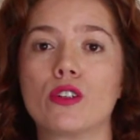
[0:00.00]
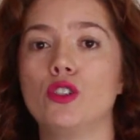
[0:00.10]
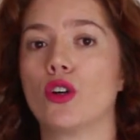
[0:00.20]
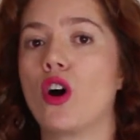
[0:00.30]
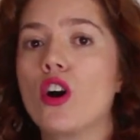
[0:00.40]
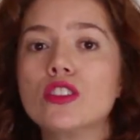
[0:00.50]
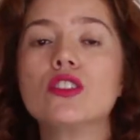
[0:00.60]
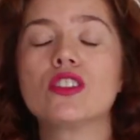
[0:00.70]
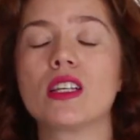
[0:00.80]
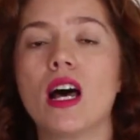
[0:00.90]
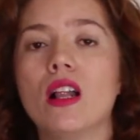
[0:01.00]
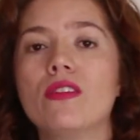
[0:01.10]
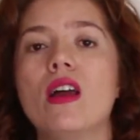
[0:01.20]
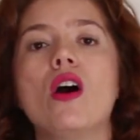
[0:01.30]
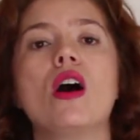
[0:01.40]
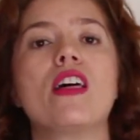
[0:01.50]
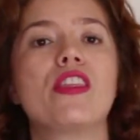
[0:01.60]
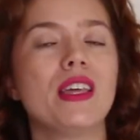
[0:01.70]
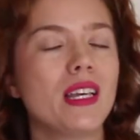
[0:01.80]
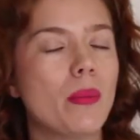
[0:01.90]
or you hurt yourself,
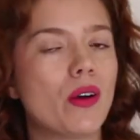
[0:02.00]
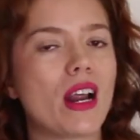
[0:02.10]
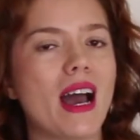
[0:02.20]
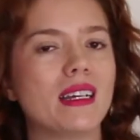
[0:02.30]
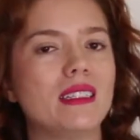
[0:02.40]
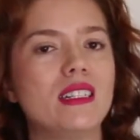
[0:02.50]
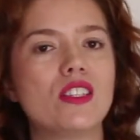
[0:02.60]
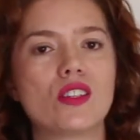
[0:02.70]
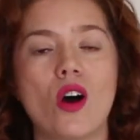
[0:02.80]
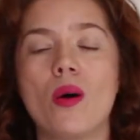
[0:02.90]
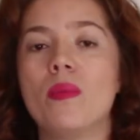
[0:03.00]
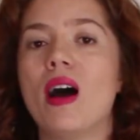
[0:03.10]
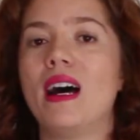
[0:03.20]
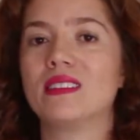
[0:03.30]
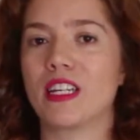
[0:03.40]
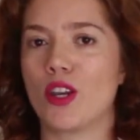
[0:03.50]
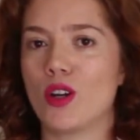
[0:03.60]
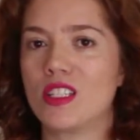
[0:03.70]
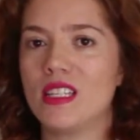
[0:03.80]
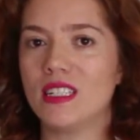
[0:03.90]
think about adding some
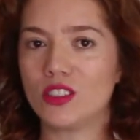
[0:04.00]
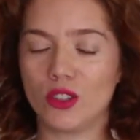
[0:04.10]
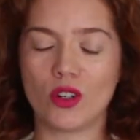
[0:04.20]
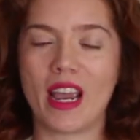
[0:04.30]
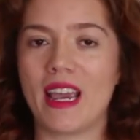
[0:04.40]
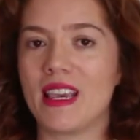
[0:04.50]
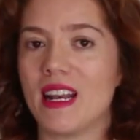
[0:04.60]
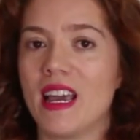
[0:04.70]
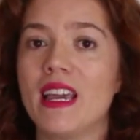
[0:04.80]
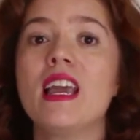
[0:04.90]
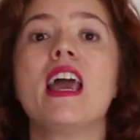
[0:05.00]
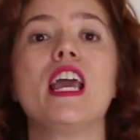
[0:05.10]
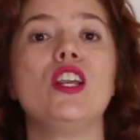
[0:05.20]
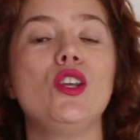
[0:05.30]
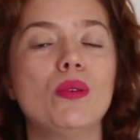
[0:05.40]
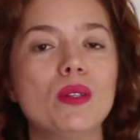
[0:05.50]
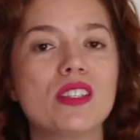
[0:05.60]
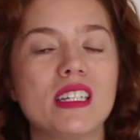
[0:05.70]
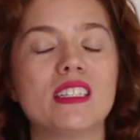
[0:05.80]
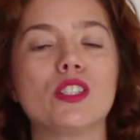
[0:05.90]
antioxidant, you know, ALA, and you will
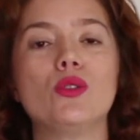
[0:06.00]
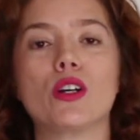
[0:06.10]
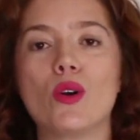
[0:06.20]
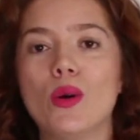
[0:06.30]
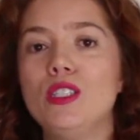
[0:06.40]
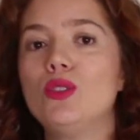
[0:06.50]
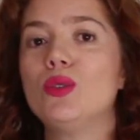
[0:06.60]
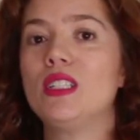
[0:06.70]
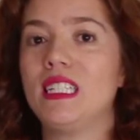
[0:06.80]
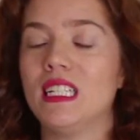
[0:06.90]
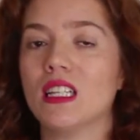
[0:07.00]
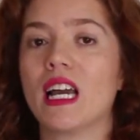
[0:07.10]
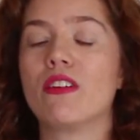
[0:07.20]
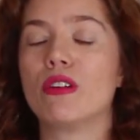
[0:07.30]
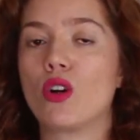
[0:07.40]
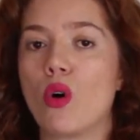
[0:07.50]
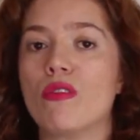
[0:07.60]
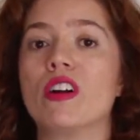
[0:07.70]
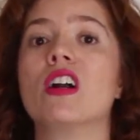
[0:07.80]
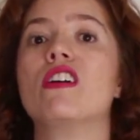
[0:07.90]
see that you are going to heal and
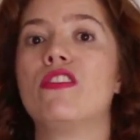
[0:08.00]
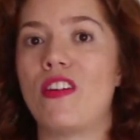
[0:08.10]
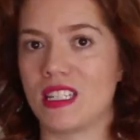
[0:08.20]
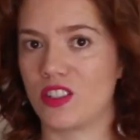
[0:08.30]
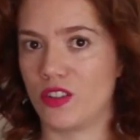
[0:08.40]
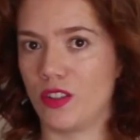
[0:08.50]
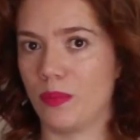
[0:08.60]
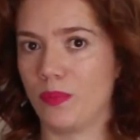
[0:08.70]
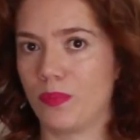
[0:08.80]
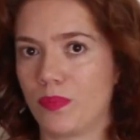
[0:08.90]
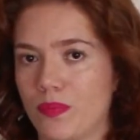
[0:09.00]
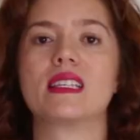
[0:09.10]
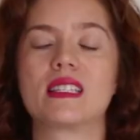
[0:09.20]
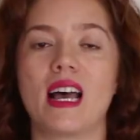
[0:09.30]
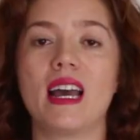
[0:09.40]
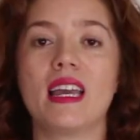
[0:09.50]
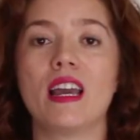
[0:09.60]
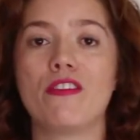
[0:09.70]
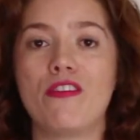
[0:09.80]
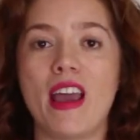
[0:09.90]
recover faster.
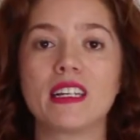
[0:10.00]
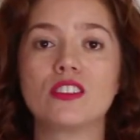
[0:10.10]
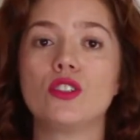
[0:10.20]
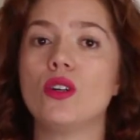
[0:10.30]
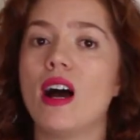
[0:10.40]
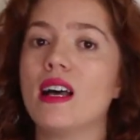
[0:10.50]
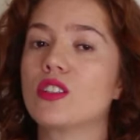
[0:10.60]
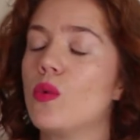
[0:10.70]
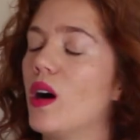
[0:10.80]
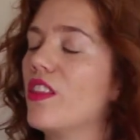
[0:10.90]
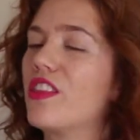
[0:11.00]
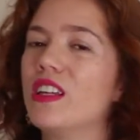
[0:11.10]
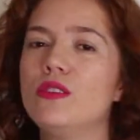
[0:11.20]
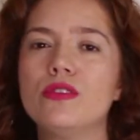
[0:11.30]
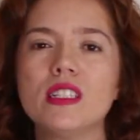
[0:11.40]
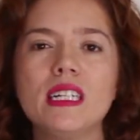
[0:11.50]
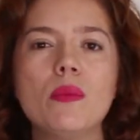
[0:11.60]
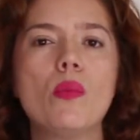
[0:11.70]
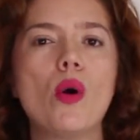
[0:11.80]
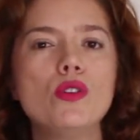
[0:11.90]
Side effects, you ask? Well, thankfully,
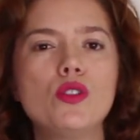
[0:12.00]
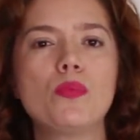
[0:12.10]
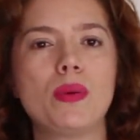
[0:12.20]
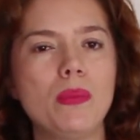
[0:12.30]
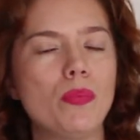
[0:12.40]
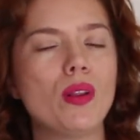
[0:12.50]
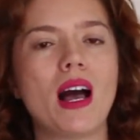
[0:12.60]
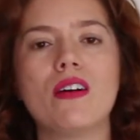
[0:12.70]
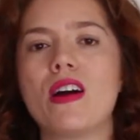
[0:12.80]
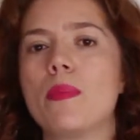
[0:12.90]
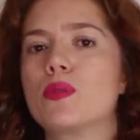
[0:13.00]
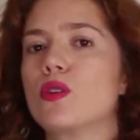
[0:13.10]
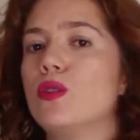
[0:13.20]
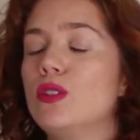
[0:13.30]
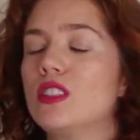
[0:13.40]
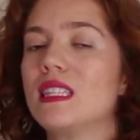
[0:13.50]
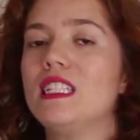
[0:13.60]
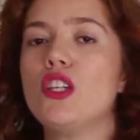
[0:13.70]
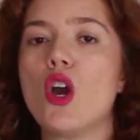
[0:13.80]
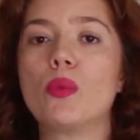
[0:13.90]
most people have
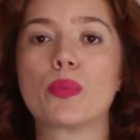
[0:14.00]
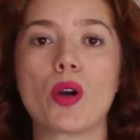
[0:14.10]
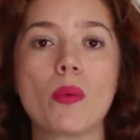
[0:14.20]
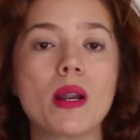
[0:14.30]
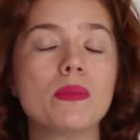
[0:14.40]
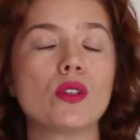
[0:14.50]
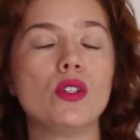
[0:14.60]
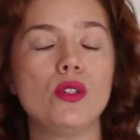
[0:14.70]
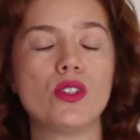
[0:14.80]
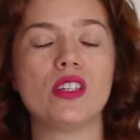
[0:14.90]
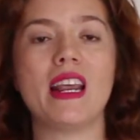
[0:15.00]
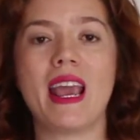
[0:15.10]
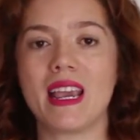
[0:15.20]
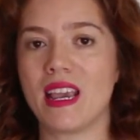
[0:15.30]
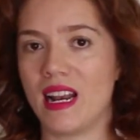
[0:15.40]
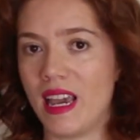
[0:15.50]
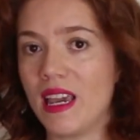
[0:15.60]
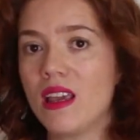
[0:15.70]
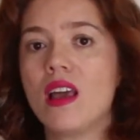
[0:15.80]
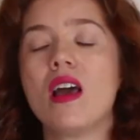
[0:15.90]
absolutely no problems using
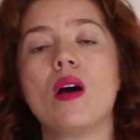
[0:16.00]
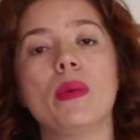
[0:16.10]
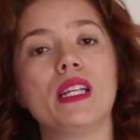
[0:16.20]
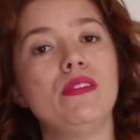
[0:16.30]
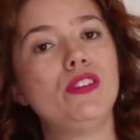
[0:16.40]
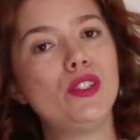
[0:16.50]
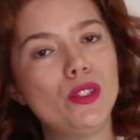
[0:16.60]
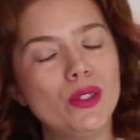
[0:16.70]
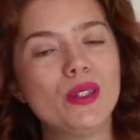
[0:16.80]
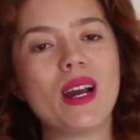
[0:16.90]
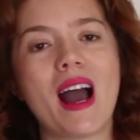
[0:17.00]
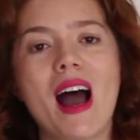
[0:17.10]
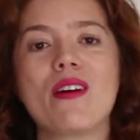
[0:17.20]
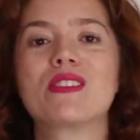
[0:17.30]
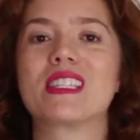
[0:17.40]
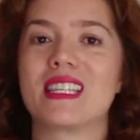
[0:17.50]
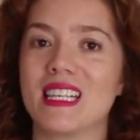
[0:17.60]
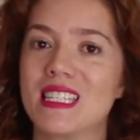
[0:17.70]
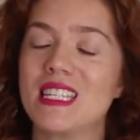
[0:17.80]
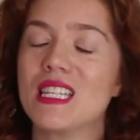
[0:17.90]
ALA, but if you have
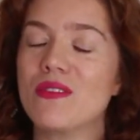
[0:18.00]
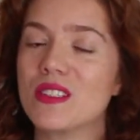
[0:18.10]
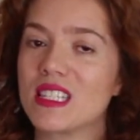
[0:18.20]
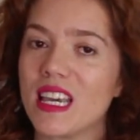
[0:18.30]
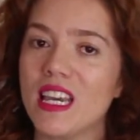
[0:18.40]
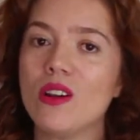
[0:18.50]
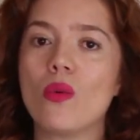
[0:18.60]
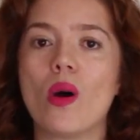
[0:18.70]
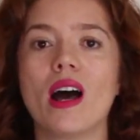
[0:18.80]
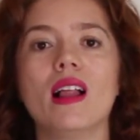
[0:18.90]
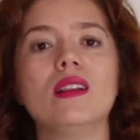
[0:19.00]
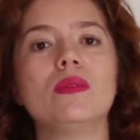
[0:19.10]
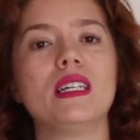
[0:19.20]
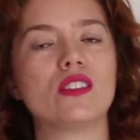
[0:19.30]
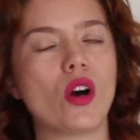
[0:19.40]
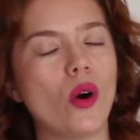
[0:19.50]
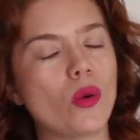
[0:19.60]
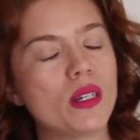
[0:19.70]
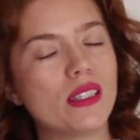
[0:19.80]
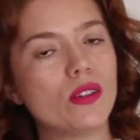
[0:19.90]
sensitive skin, well, it's
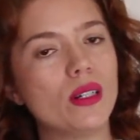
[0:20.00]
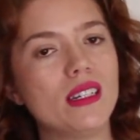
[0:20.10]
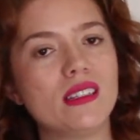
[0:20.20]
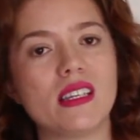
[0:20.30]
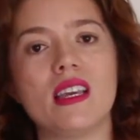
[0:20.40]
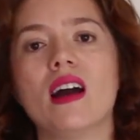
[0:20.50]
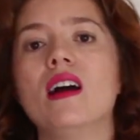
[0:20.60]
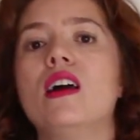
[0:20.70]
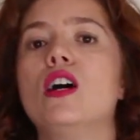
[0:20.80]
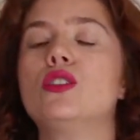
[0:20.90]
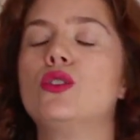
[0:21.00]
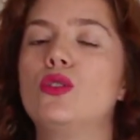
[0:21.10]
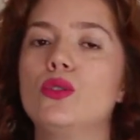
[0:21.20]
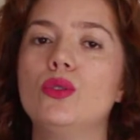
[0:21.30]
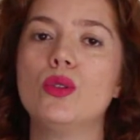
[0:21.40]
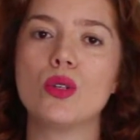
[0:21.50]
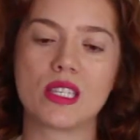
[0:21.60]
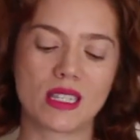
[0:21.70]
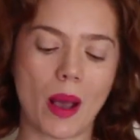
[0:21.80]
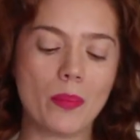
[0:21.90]
always a good idea to
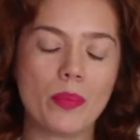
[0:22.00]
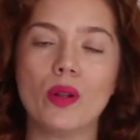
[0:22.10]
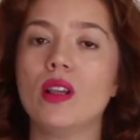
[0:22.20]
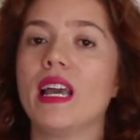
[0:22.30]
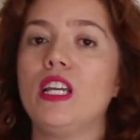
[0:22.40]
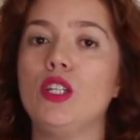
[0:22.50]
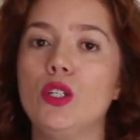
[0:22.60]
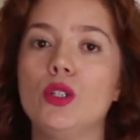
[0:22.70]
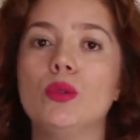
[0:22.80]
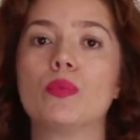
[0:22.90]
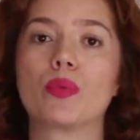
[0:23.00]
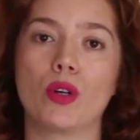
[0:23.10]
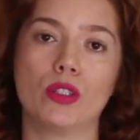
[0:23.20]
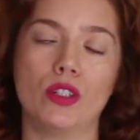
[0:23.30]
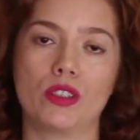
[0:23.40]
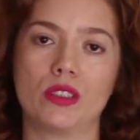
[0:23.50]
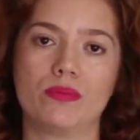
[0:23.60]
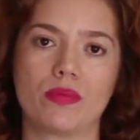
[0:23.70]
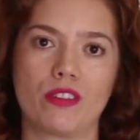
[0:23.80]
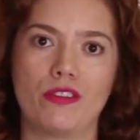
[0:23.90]
sample a new product
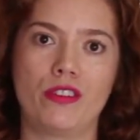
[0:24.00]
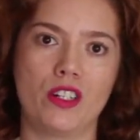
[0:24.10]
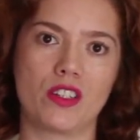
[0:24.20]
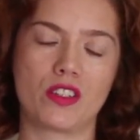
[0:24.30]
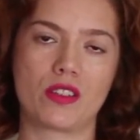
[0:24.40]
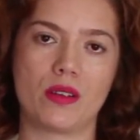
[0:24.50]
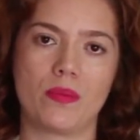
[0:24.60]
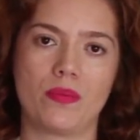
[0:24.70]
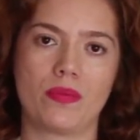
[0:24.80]
first.